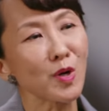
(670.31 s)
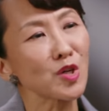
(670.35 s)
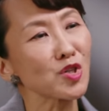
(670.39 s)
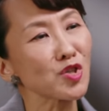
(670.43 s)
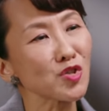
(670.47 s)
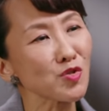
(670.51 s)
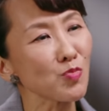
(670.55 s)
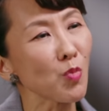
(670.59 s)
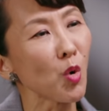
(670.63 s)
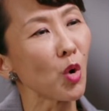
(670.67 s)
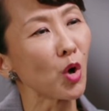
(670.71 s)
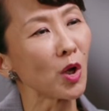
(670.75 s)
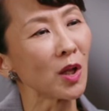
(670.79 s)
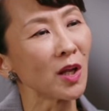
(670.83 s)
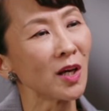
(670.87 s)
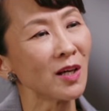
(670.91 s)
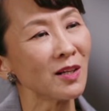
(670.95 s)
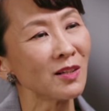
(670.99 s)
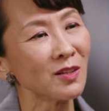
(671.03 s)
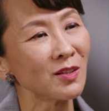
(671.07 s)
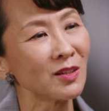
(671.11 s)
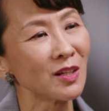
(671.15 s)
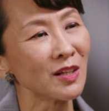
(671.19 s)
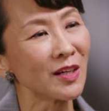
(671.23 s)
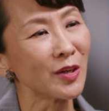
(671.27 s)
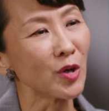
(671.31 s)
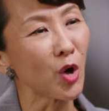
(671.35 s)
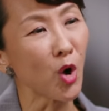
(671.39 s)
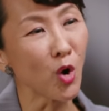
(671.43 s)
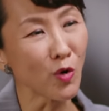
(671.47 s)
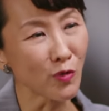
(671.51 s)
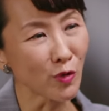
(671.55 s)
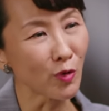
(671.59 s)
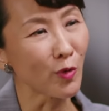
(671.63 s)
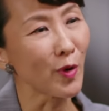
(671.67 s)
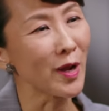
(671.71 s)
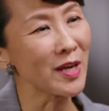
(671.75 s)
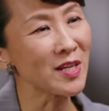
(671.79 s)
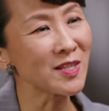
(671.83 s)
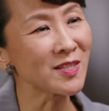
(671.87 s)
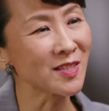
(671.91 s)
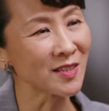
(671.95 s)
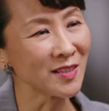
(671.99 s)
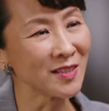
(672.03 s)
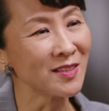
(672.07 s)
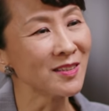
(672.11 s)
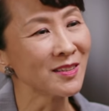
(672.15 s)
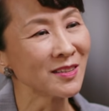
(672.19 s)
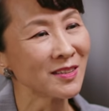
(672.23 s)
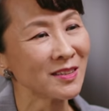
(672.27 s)
much smaller and
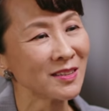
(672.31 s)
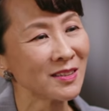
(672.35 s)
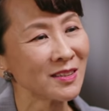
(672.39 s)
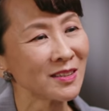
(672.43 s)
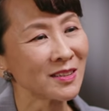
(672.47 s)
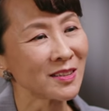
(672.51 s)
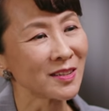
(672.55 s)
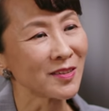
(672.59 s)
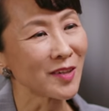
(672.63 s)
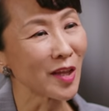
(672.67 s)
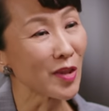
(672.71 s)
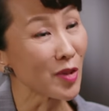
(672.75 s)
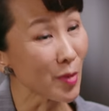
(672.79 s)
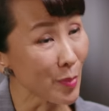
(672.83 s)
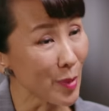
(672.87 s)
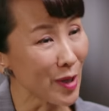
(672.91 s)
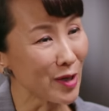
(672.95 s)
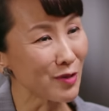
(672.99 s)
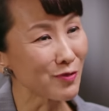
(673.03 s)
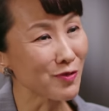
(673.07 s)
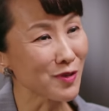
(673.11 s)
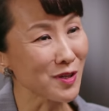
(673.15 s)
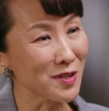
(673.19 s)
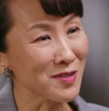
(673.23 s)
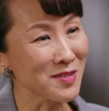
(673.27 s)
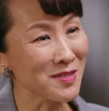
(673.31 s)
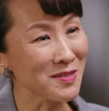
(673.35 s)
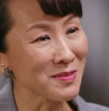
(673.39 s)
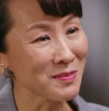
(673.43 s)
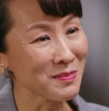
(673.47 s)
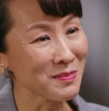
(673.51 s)
overrated than the benefits.